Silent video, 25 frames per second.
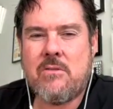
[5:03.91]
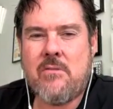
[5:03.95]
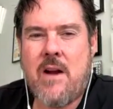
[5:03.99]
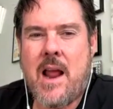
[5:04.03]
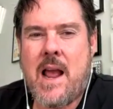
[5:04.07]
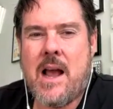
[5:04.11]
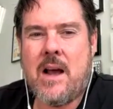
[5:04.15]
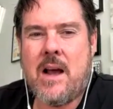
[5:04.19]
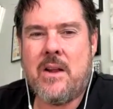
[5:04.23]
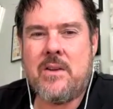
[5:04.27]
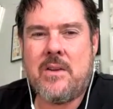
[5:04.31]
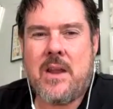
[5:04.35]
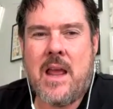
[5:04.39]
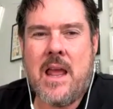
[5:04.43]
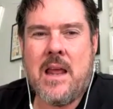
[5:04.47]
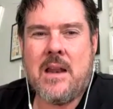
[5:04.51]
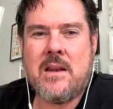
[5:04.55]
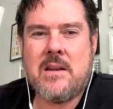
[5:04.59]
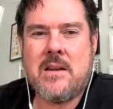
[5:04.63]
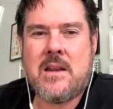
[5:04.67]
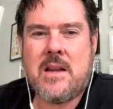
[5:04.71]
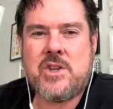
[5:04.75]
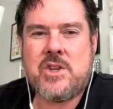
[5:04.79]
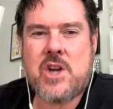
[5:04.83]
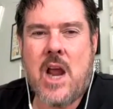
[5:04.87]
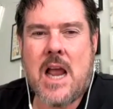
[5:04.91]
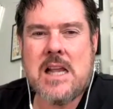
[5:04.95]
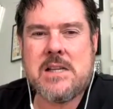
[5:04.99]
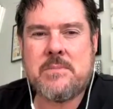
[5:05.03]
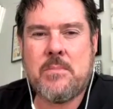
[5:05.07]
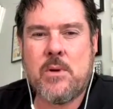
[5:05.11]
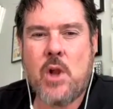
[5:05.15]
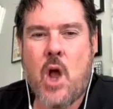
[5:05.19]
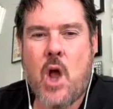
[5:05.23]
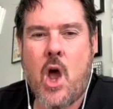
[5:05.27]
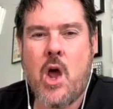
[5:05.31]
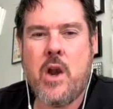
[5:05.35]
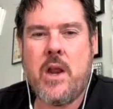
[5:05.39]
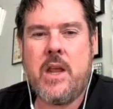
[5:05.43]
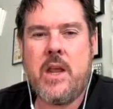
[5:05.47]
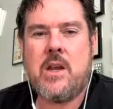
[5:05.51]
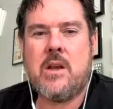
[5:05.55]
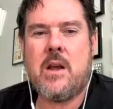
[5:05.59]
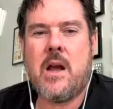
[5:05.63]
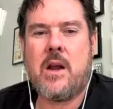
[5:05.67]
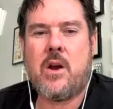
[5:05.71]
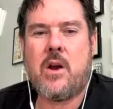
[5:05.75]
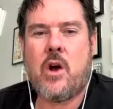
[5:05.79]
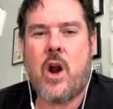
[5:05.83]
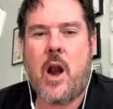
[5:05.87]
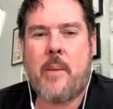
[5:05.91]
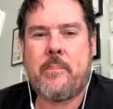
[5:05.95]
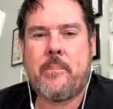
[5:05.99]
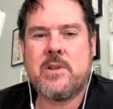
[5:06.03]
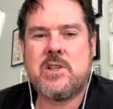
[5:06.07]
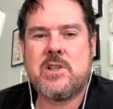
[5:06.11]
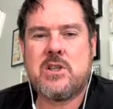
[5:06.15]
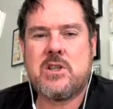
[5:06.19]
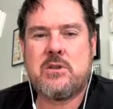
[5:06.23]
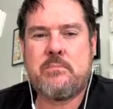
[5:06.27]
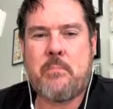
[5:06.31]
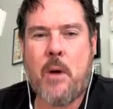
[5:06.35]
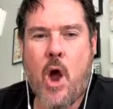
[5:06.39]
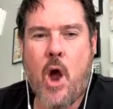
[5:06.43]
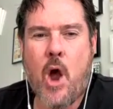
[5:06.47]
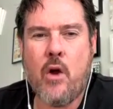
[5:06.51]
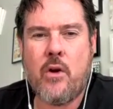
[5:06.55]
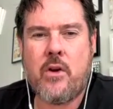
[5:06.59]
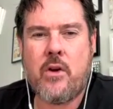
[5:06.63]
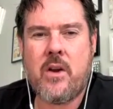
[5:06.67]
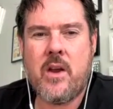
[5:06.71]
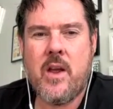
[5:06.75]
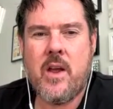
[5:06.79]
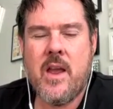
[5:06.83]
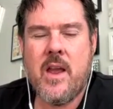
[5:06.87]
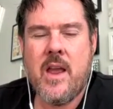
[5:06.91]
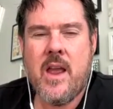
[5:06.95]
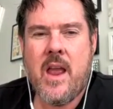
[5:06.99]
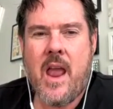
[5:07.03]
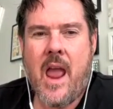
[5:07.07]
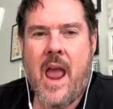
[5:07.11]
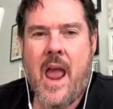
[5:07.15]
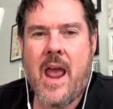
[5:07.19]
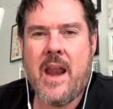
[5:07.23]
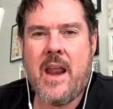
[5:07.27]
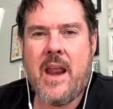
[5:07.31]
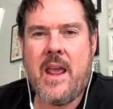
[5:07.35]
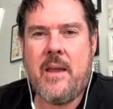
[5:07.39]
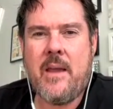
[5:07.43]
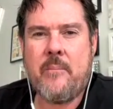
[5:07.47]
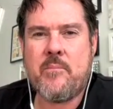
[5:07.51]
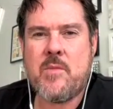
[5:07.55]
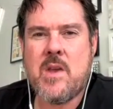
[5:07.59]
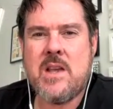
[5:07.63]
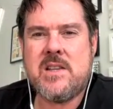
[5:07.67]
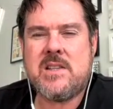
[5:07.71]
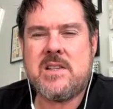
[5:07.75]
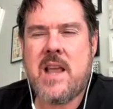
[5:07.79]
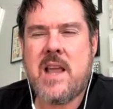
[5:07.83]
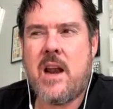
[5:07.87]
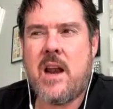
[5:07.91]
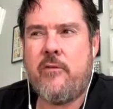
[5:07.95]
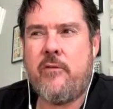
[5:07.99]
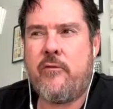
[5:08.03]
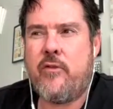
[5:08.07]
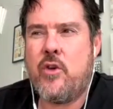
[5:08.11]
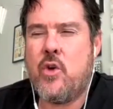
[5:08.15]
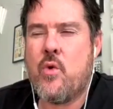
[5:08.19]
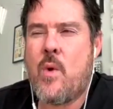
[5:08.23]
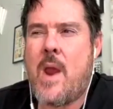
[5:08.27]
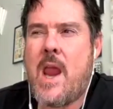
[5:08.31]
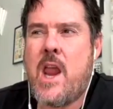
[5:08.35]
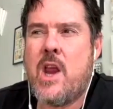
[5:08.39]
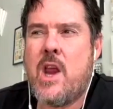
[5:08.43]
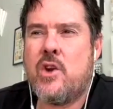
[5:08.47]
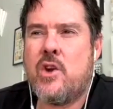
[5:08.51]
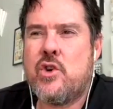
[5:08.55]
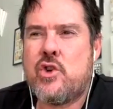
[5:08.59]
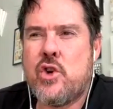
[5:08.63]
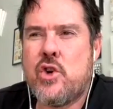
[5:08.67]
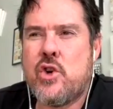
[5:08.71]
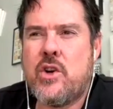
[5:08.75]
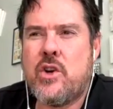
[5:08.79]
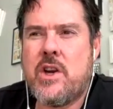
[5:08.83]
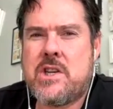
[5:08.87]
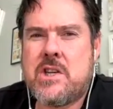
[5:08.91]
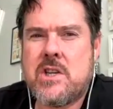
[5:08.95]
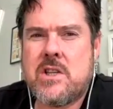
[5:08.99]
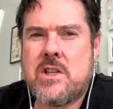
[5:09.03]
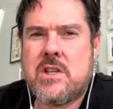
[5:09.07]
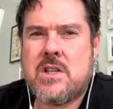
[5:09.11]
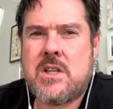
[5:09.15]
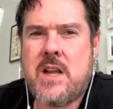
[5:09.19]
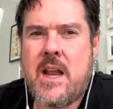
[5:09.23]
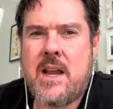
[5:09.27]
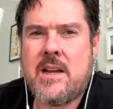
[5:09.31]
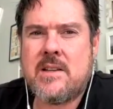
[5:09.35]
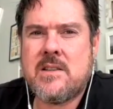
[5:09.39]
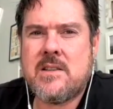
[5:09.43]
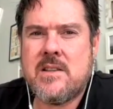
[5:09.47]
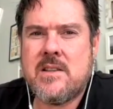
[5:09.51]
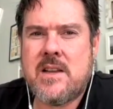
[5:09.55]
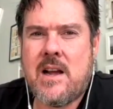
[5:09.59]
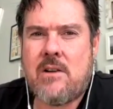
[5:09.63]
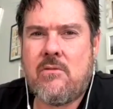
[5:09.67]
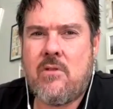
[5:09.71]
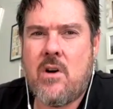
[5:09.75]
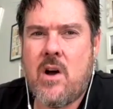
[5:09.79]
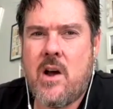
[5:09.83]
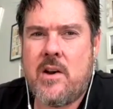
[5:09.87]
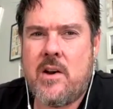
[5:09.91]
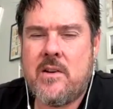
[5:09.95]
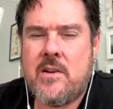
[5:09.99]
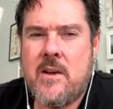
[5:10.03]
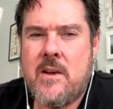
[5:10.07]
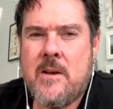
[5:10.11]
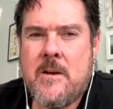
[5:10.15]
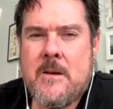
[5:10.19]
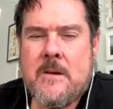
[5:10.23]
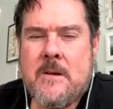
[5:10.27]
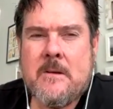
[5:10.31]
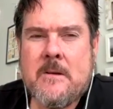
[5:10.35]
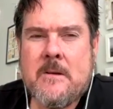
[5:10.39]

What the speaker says: Round, and James Maloney got up and spoke, and he said a few injudicious things. Is that right?